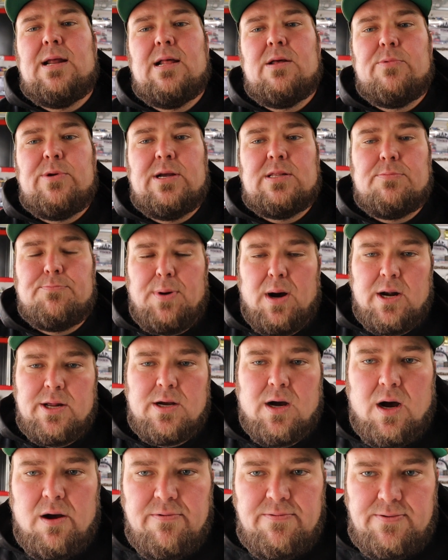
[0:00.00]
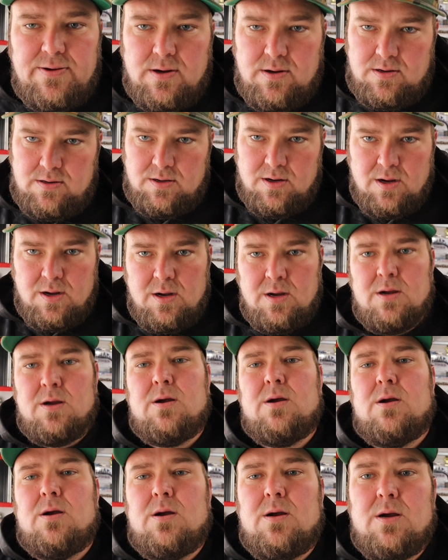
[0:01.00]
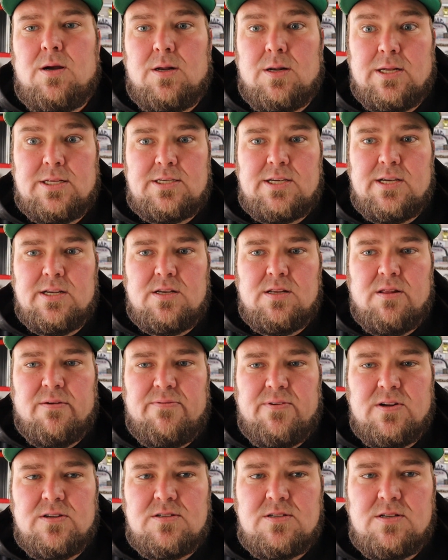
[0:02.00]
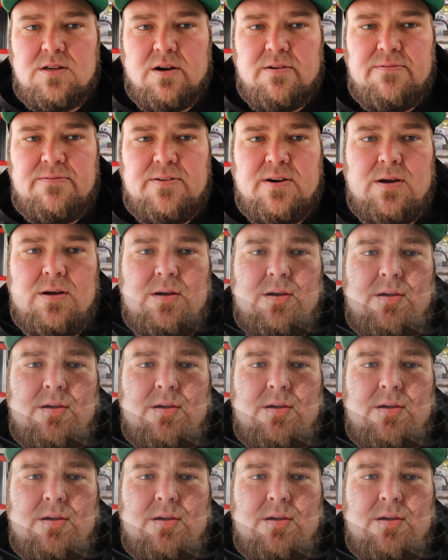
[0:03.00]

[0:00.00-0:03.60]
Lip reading: now that we got the body off, let's get to the fun stuff.